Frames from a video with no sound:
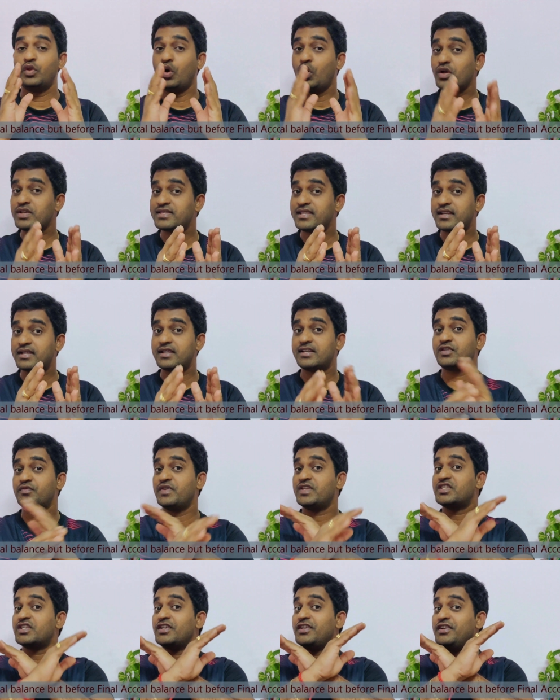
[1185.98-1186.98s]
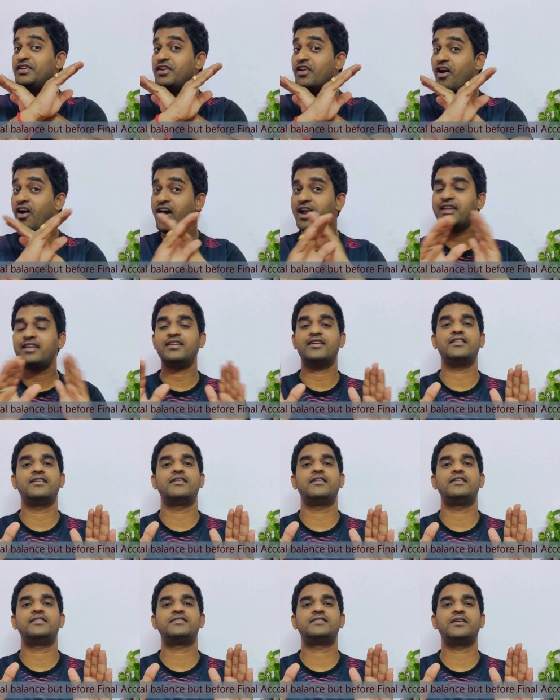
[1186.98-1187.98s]
Those errors which not
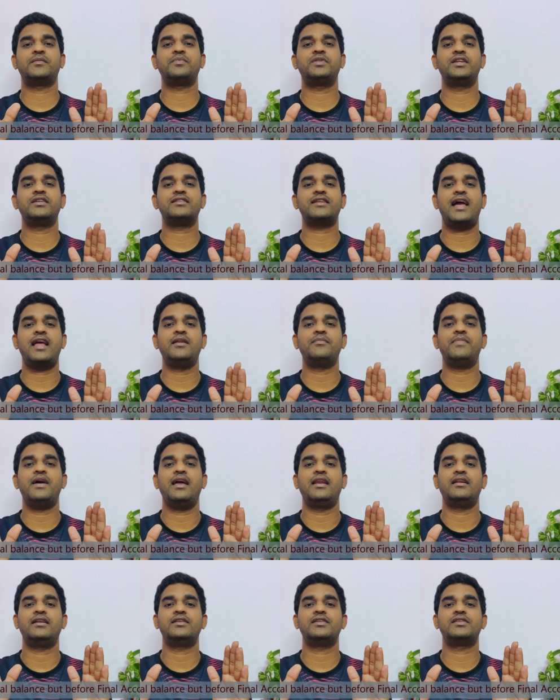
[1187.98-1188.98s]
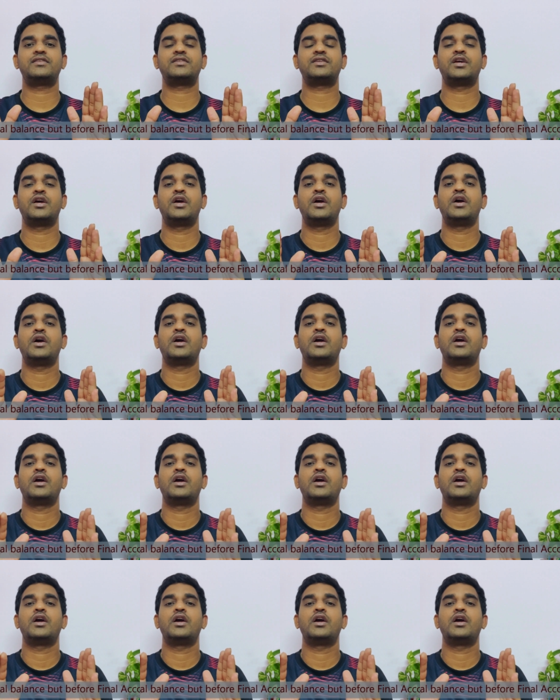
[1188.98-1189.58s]
disturb the trial balance,